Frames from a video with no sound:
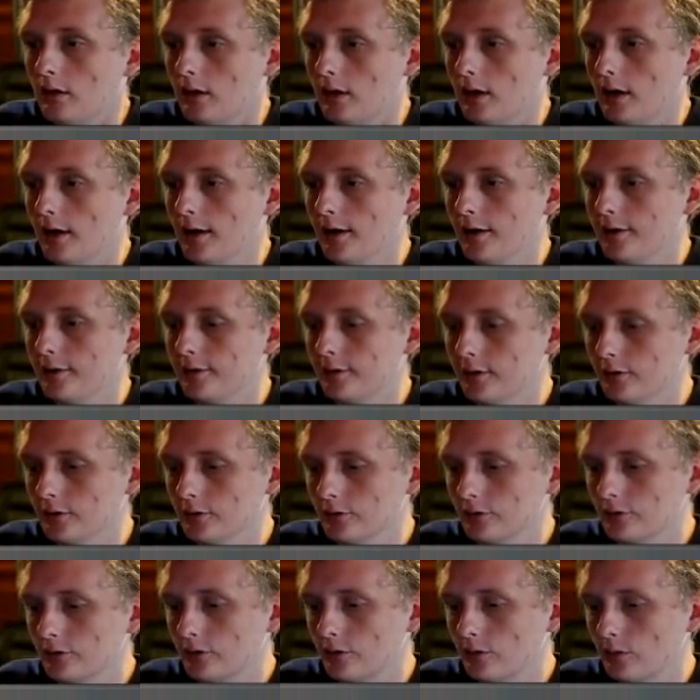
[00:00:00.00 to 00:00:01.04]
Alright,
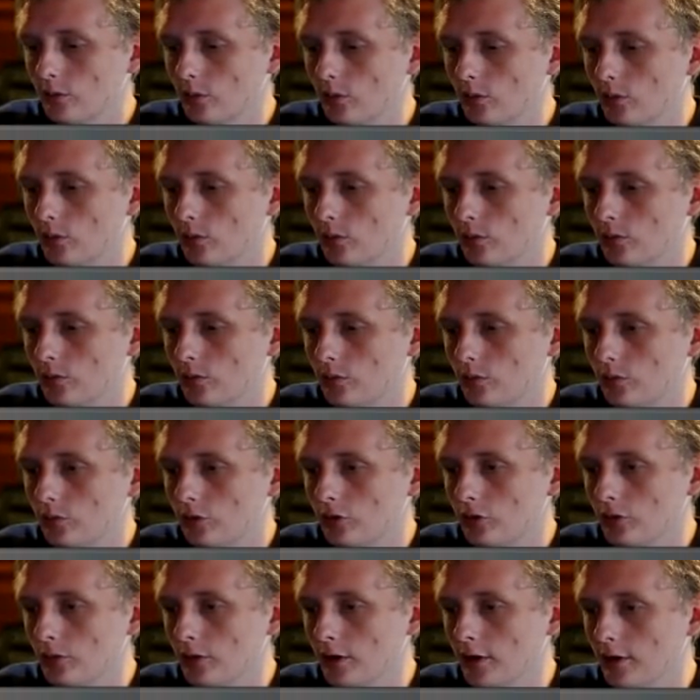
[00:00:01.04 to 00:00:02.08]

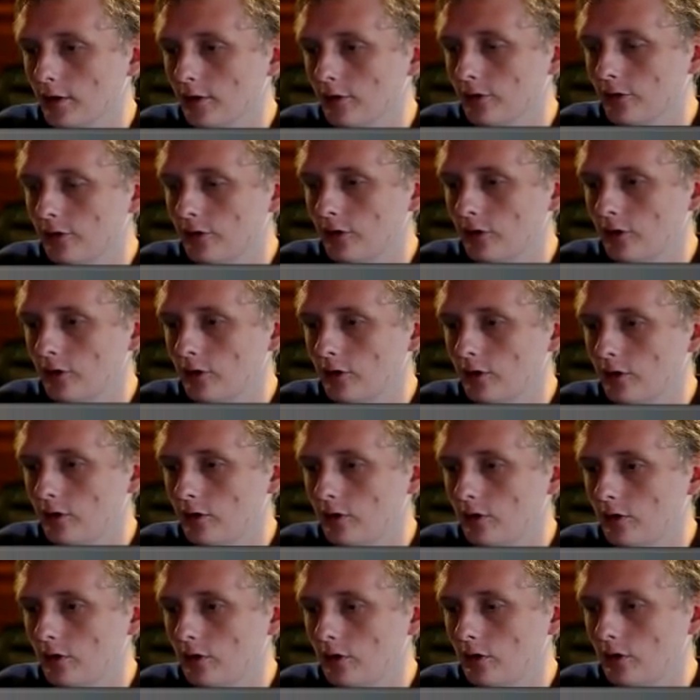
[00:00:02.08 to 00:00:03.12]
so he has
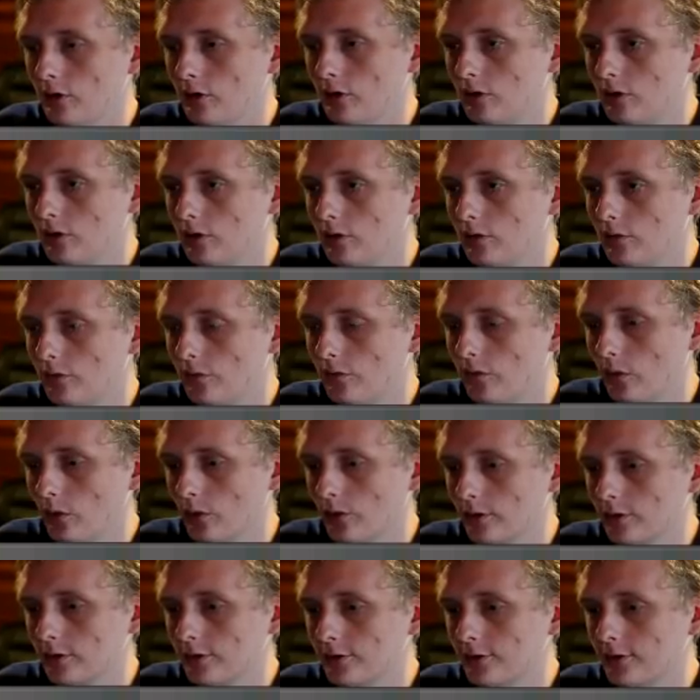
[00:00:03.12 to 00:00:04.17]

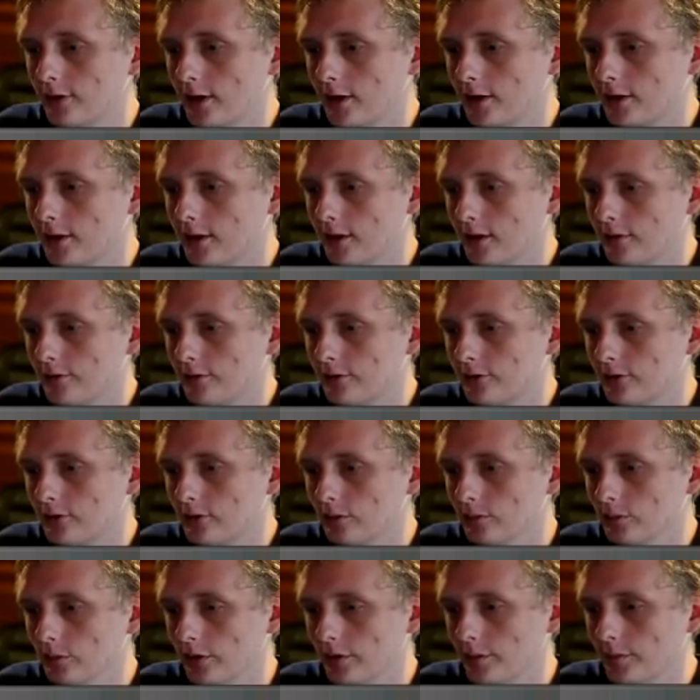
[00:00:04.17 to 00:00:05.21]
4 in his deck now. This is
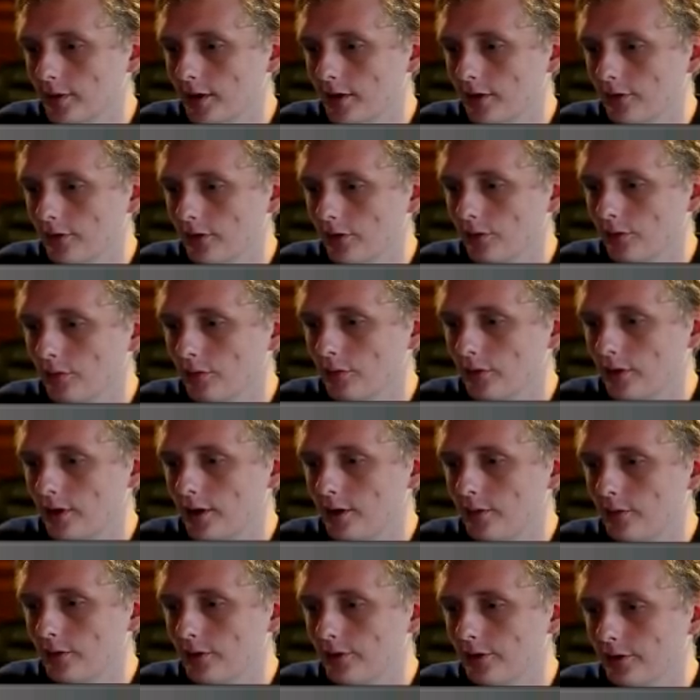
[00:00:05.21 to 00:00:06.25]
going to bring him down to
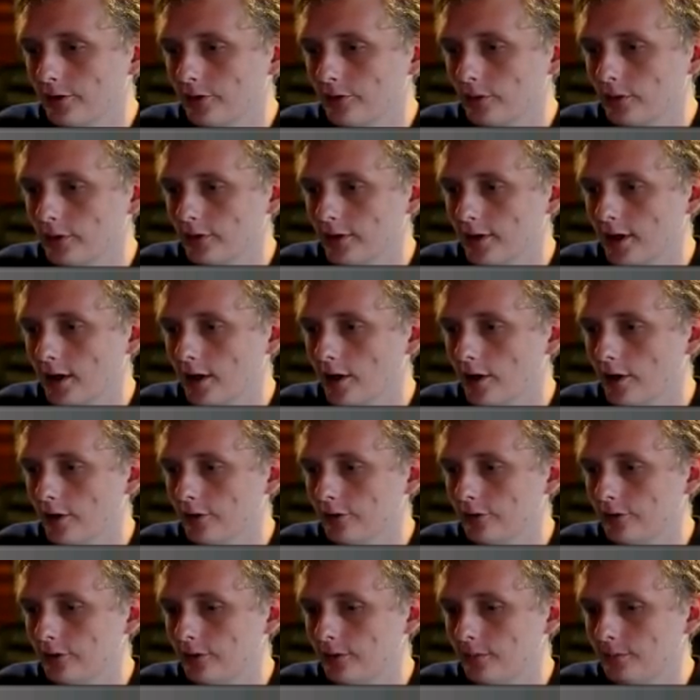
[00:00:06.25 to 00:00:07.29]
3 when this one
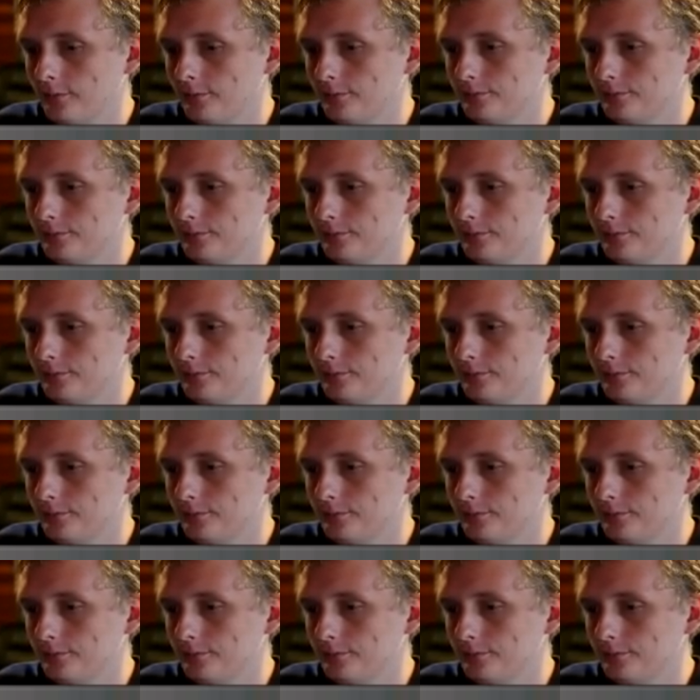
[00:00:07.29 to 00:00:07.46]
dies.